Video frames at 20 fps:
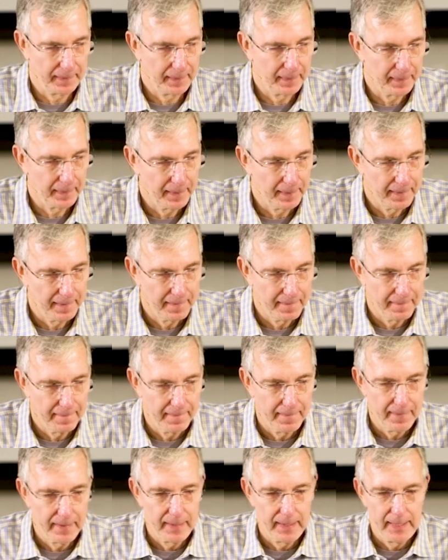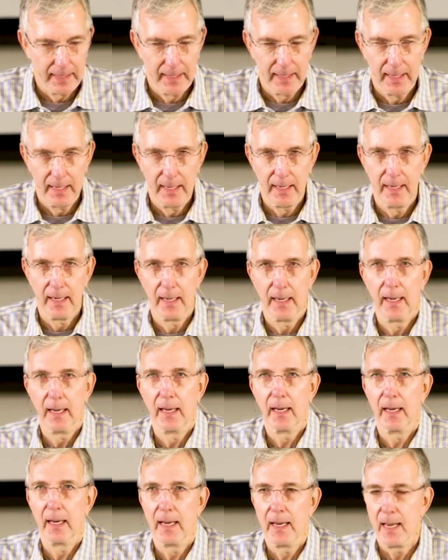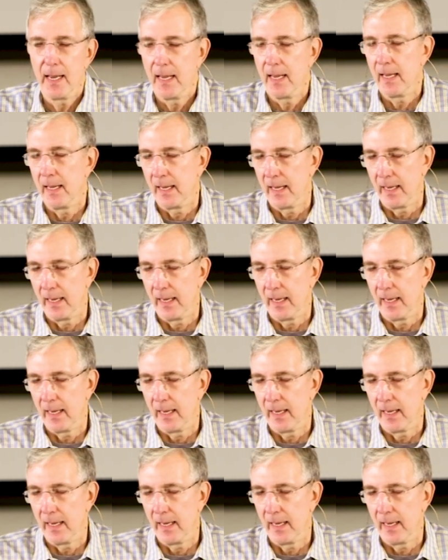(no one is talking)